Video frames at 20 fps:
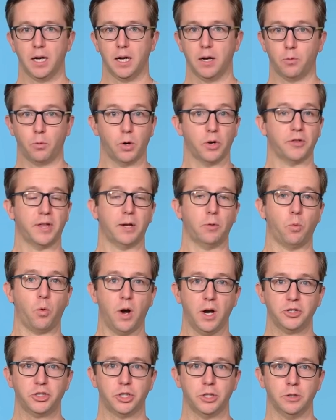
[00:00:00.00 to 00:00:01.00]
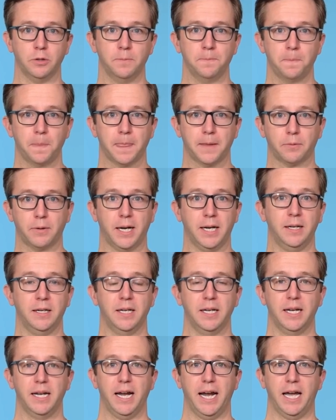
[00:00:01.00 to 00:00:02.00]
where they want you, right?
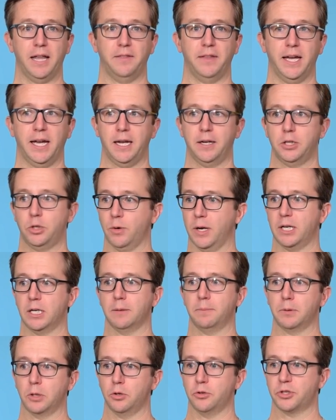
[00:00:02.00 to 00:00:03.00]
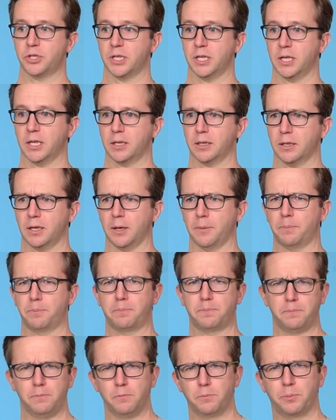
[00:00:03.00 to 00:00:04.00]
And then you end up losing a
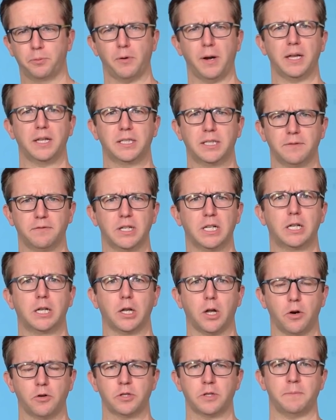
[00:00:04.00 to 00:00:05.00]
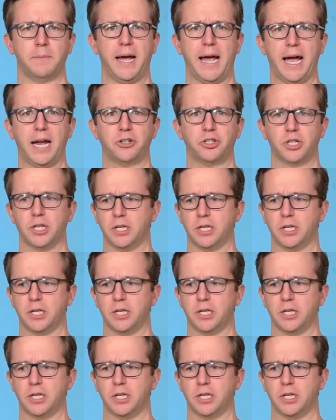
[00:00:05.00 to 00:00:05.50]
relatively close match,